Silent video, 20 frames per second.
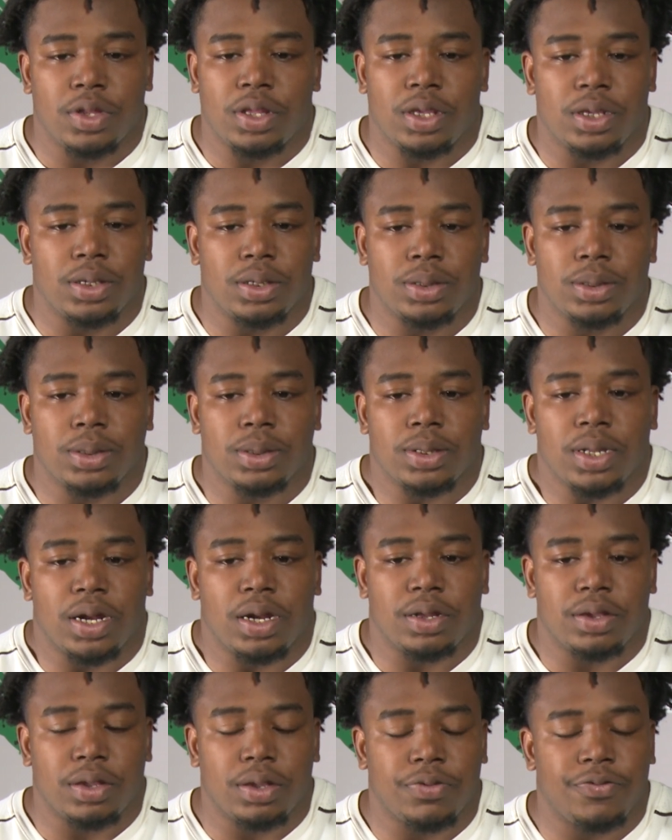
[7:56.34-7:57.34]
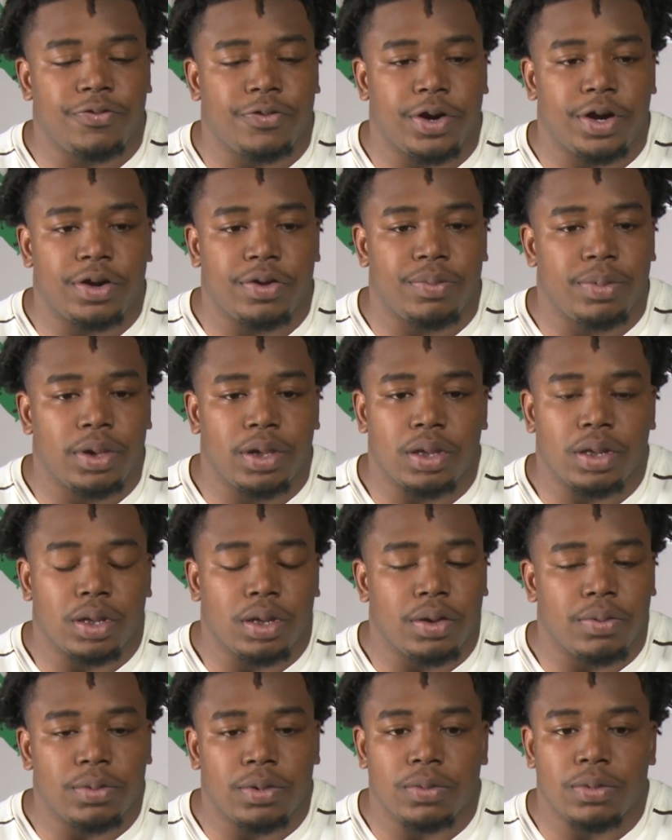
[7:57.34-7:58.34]
he's not afraid of being
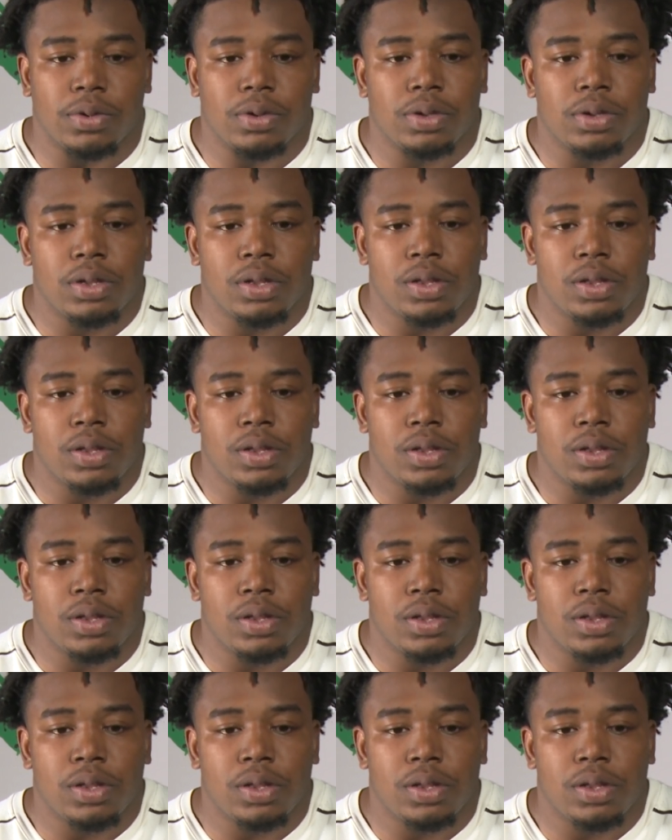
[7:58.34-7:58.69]
uncomfortable.